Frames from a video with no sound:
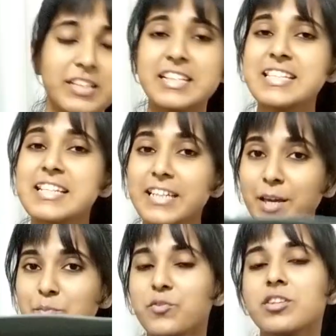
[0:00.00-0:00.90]
This set
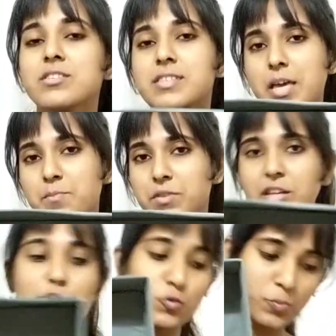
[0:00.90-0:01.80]
came with the same
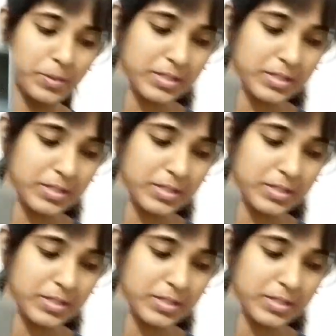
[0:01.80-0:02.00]
thing, 2